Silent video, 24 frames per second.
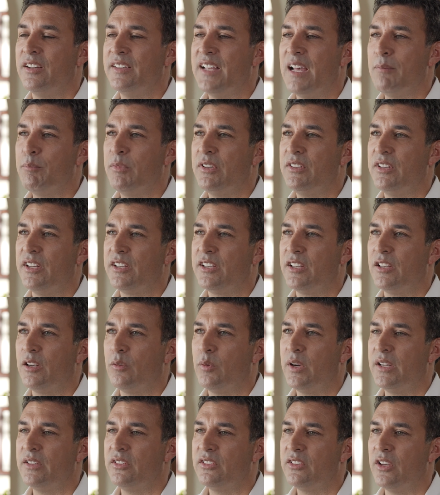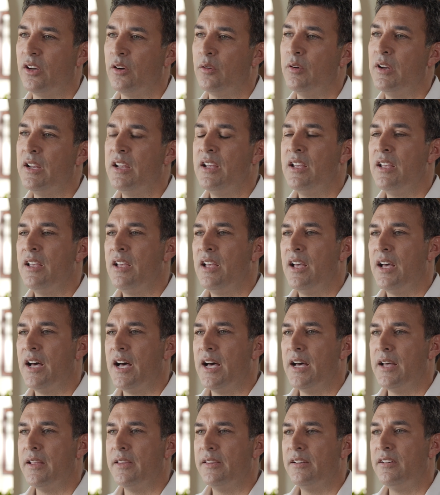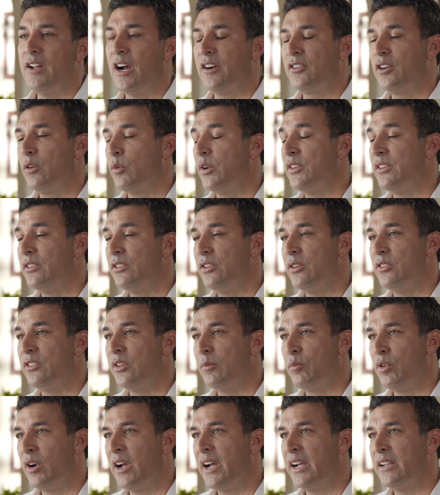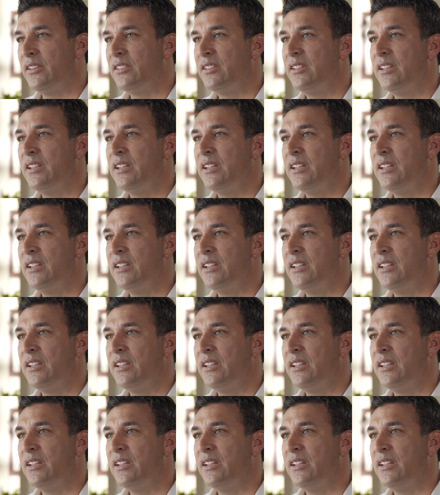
on that particular one. So the doctor wasn't too surprised.